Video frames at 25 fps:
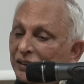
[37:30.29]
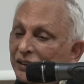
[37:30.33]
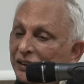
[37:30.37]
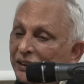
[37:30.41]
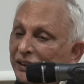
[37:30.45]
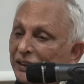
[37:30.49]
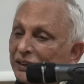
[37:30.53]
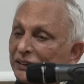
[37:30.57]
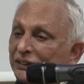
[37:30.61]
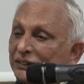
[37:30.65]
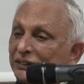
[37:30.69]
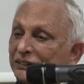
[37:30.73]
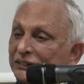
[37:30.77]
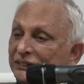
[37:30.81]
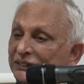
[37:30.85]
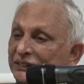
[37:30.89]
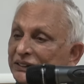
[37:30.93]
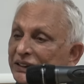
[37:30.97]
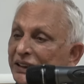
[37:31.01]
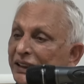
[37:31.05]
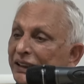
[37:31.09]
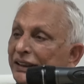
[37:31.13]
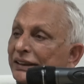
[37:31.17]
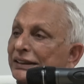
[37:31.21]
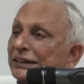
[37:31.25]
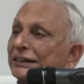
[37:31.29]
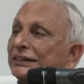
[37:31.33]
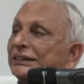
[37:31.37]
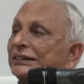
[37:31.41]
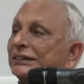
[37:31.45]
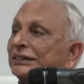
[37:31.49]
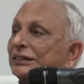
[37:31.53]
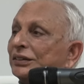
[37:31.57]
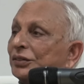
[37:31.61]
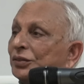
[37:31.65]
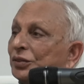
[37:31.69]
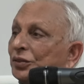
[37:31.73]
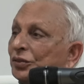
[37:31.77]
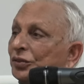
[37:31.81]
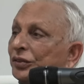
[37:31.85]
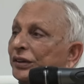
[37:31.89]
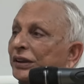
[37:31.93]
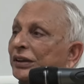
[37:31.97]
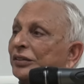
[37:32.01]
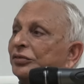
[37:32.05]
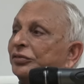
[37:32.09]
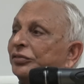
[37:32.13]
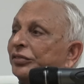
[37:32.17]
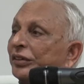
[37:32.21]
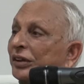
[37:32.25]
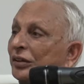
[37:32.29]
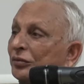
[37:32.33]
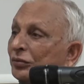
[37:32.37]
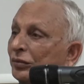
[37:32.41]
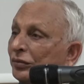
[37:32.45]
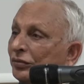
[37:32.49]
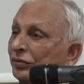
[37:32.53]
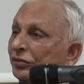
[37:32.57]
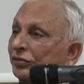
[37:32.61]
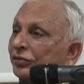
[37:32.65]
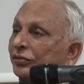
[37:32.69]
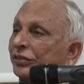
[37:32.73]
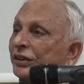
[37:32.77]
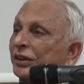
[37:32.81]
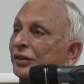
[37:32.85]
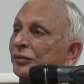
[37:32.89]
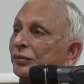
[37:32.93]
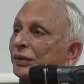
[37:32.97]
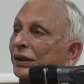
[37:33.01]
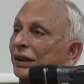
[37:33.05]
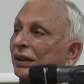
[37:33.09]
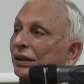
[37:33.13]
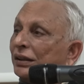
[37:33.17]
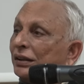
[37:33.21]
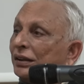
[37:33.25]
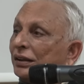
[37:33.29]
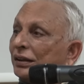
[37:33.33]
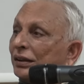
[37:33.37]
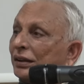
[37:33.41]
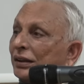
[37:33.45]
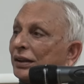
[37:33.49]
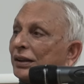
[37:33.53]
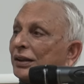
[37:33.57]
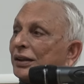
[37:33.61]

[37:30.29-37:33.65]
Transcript: great saints who were female,